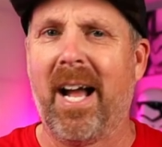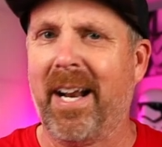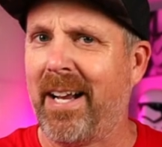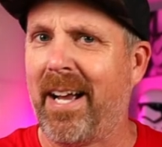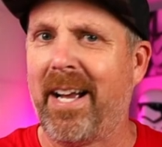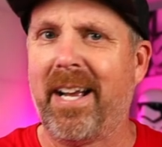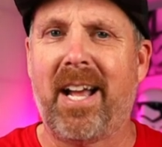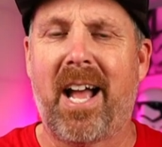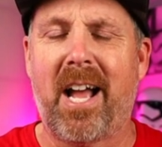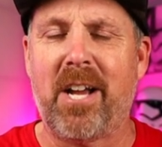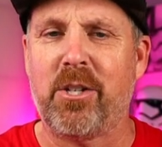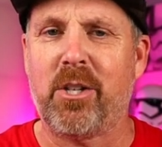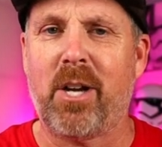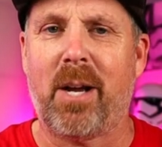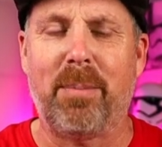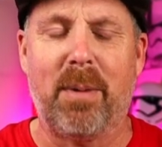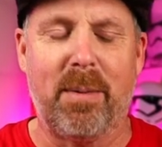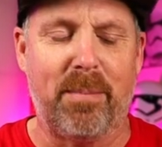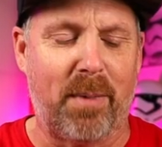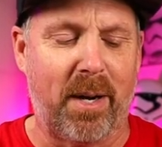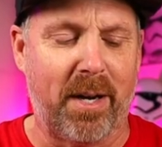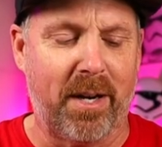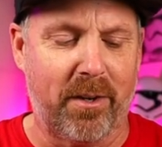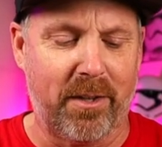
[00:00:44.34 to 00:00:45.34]
And I, I shop
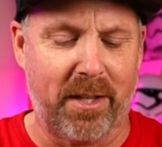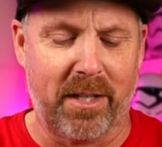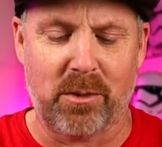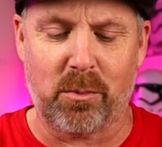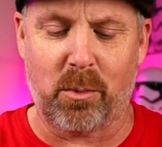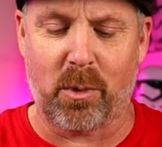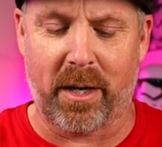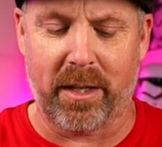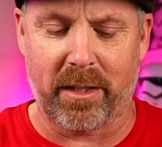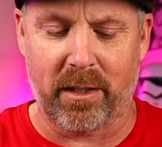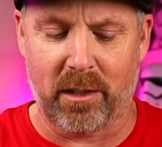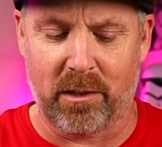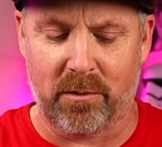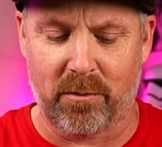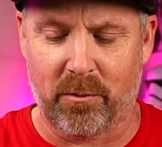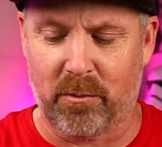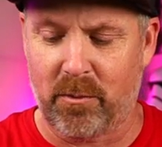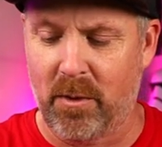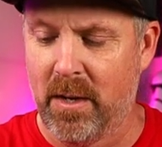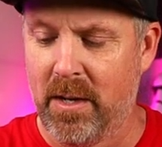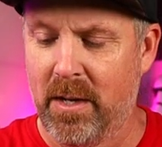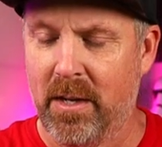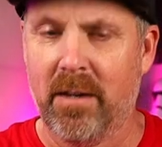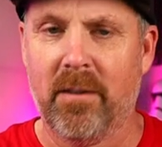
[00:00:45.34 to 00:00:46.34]
at Meijer, that's where I look
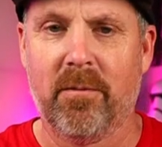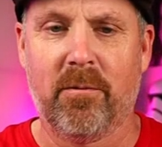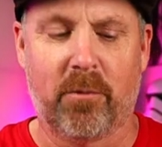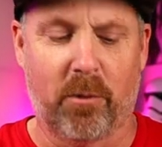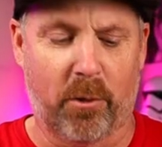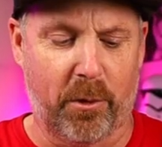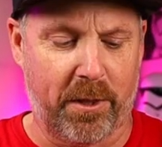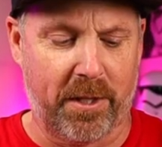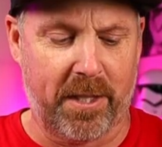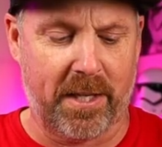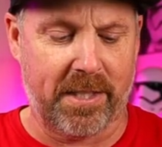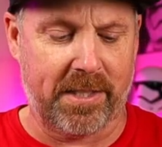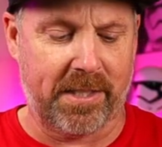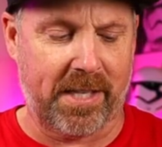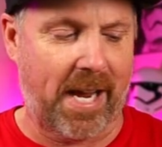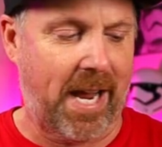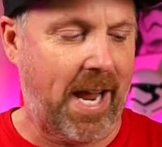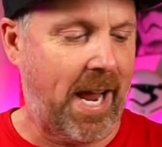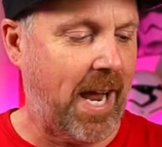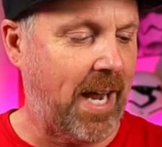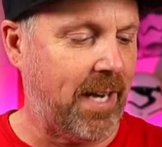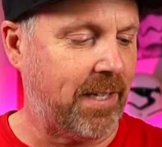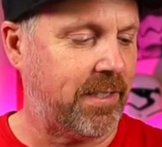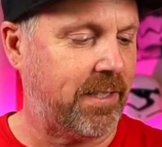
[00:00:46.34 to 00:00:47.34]
for these
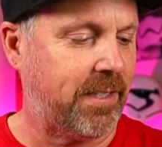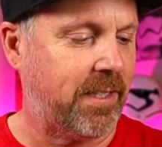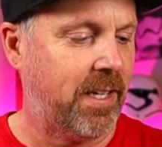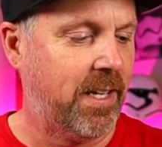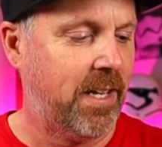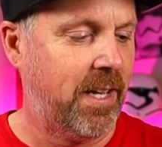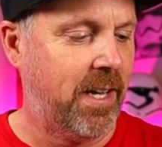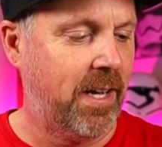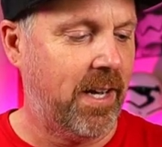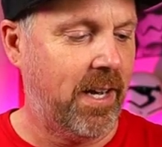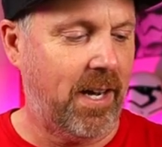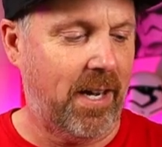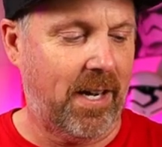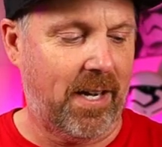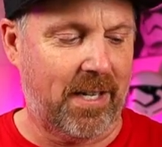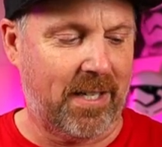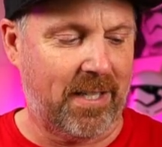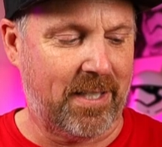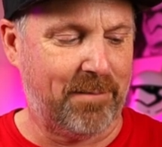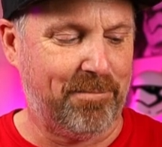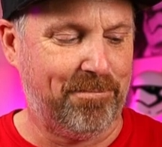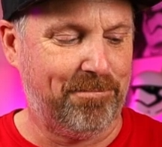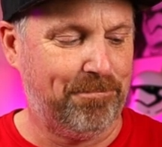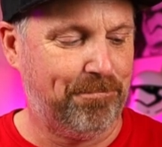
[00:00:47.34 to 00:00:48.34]
at.
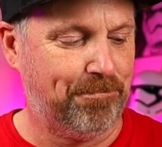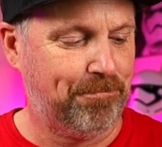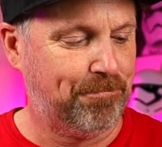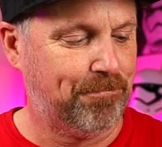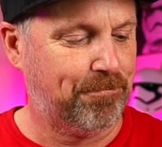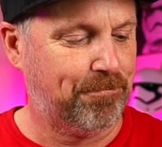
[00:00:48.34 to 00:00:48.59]
Um,